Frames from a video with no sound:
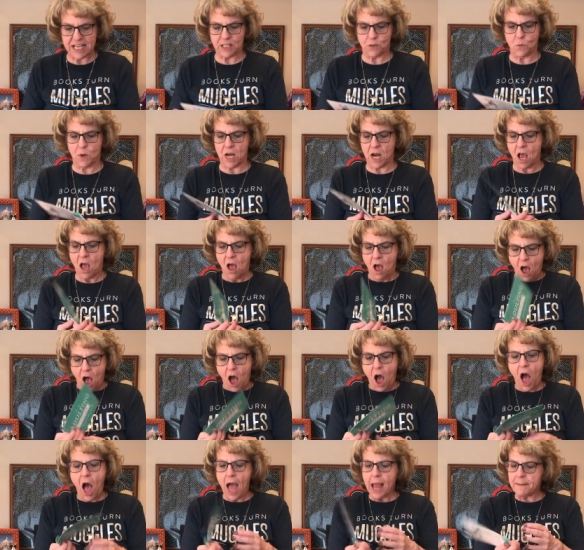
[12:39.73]
this one.
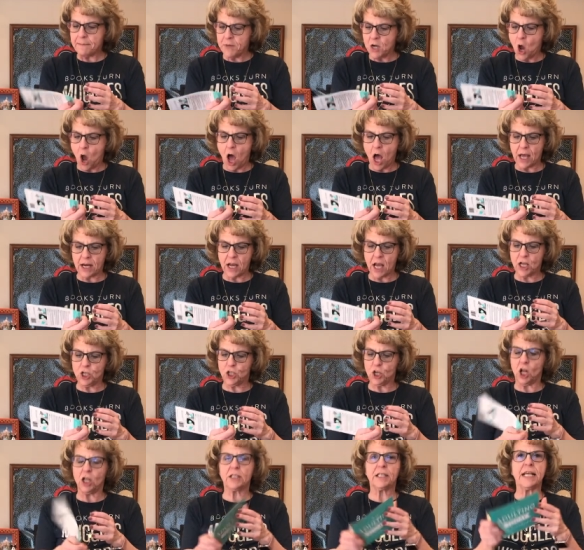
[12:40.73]
I'm not
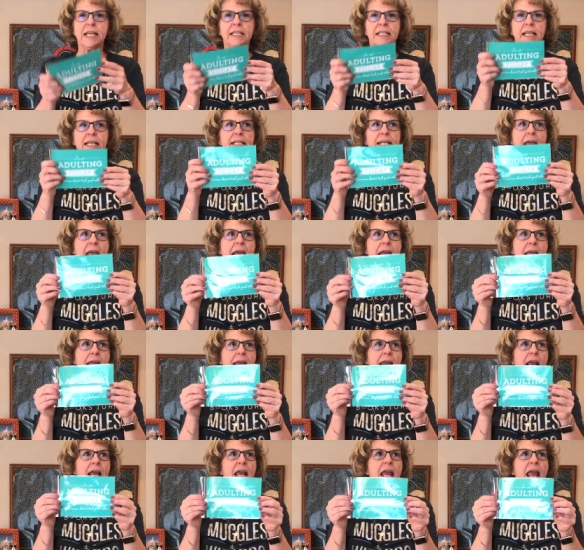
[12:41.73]
adulting
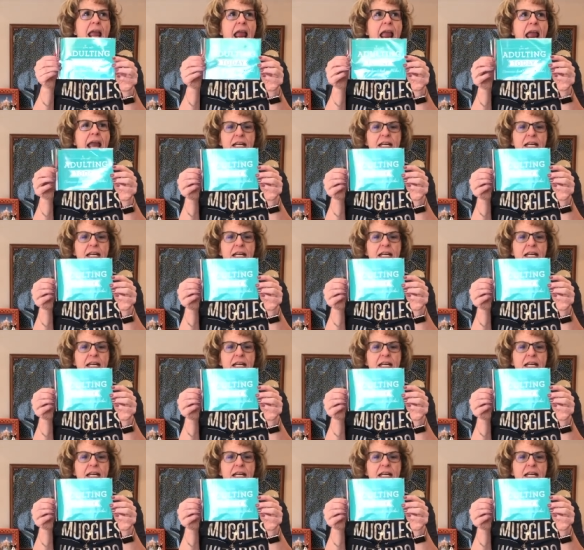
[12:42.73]
today. Yeah.